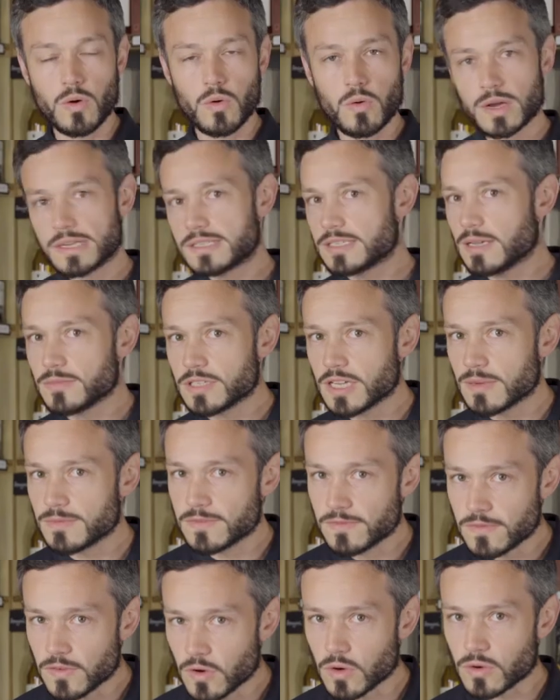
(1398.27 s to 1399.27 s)
sometimes
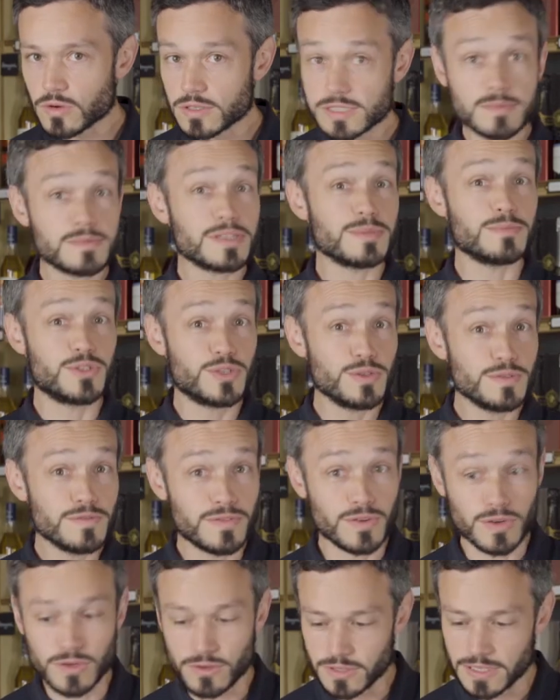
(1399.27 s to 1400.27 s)
floral, sometimes too
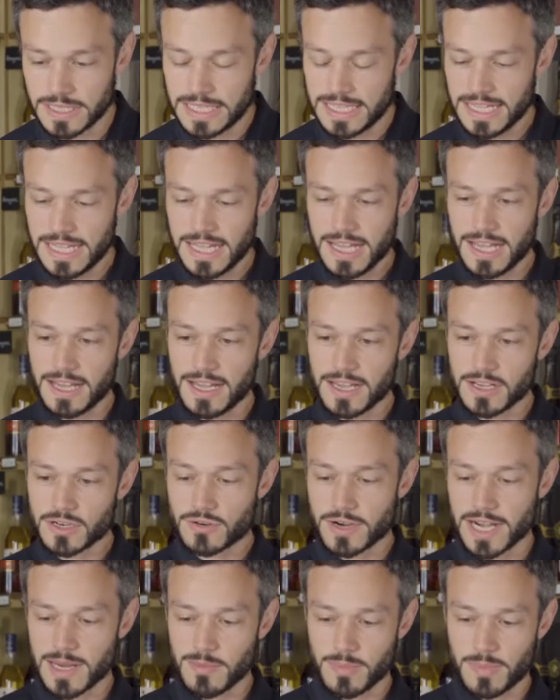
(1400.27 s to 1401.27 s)
floral
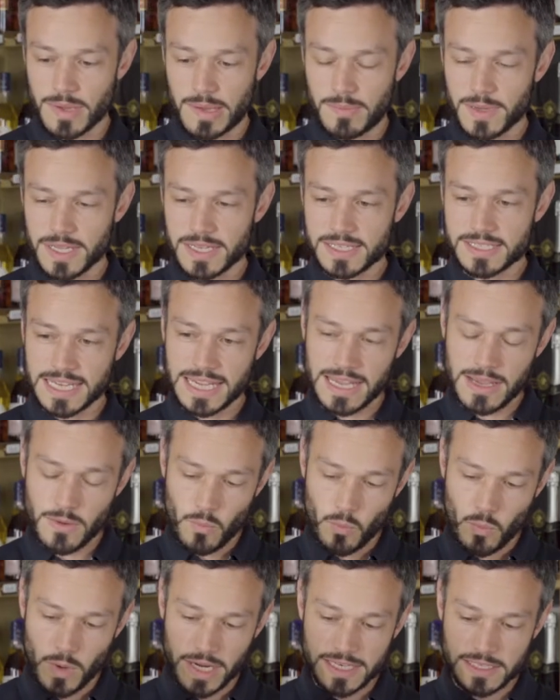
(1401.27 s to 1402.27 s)
grape. But
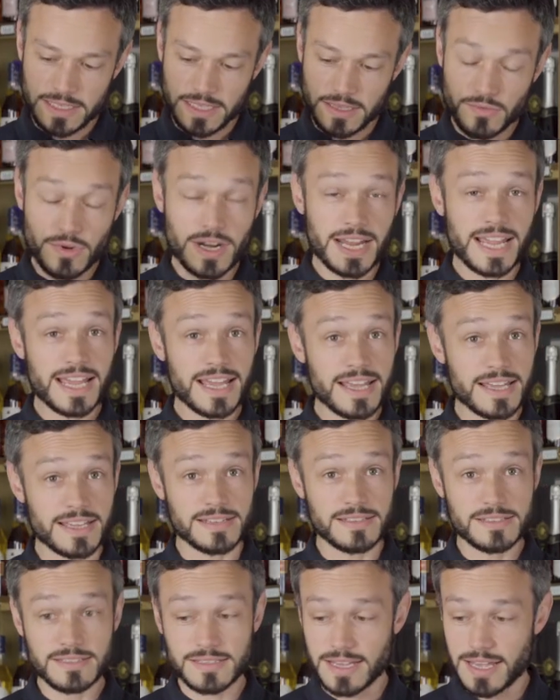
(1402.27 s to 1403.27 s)
when it's in the right
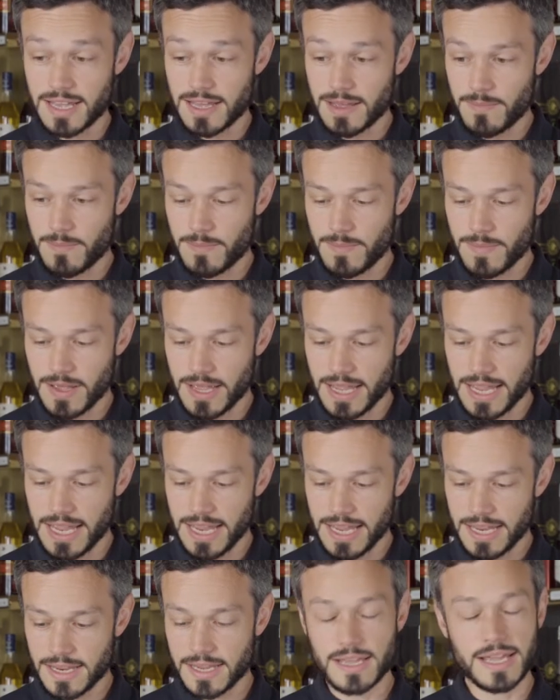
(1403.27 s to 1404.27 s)
hands,
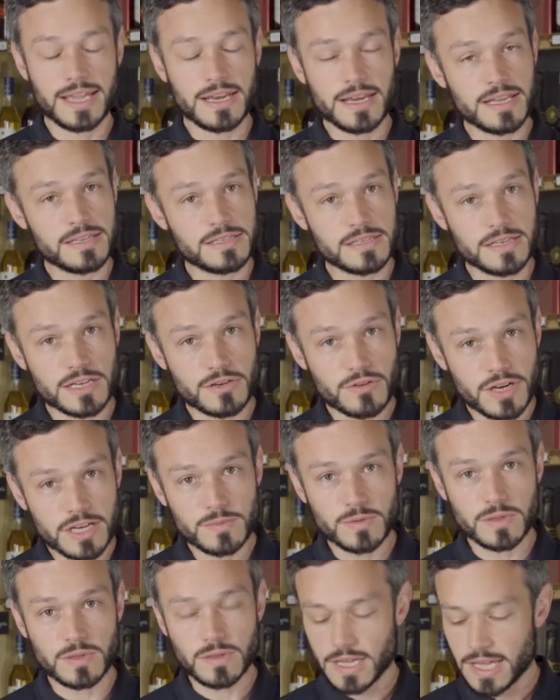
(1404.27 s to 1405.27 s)
it's an
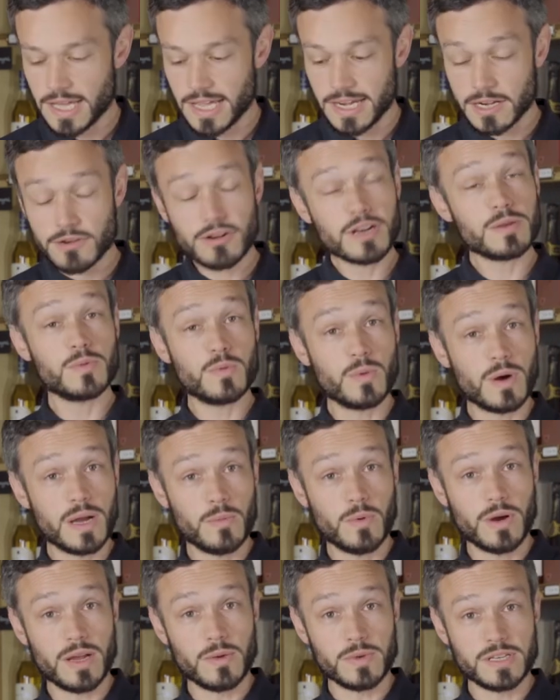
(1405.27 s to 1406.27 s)
incredible white
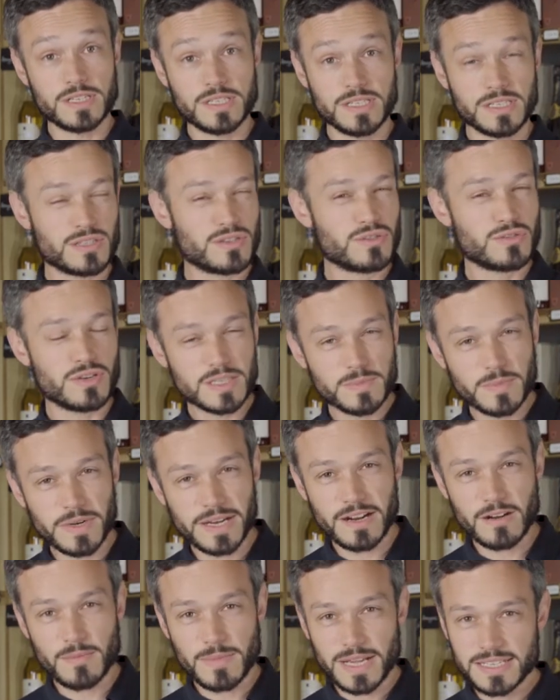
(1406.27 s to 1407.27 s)
wine, which is crisp and
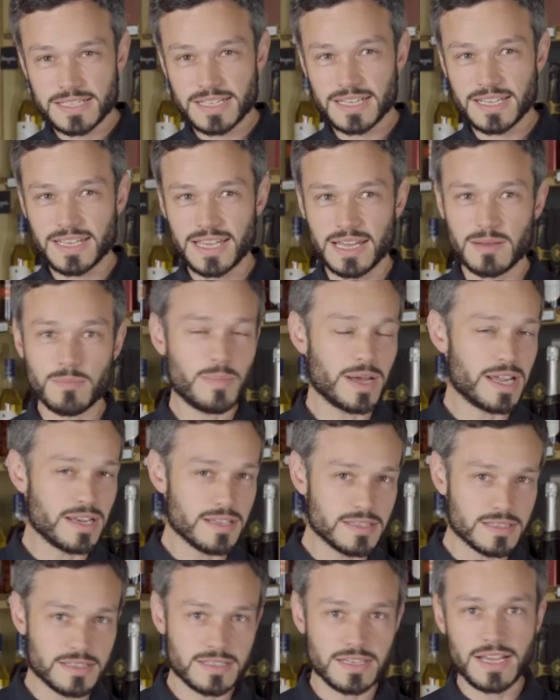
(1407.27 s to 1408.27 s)
aromatic, yet
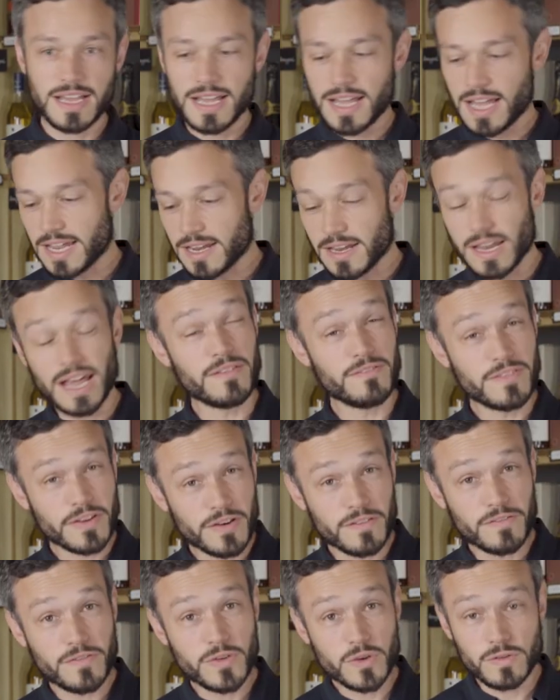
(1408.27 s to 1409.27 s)
balanced and
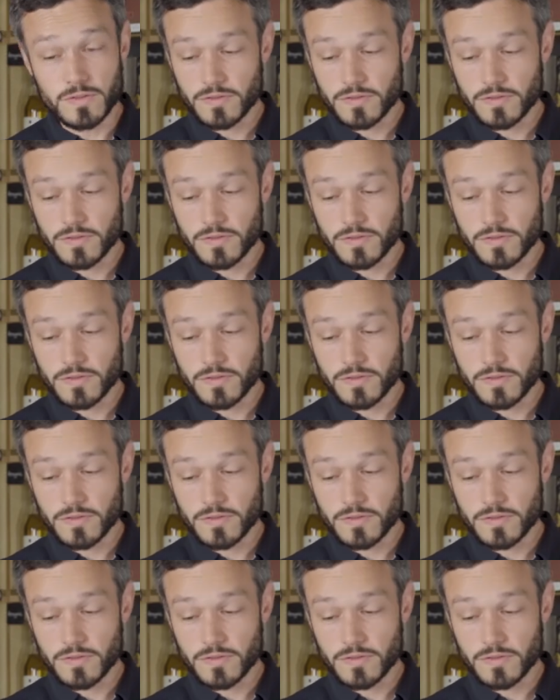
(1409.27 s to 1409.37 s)
very food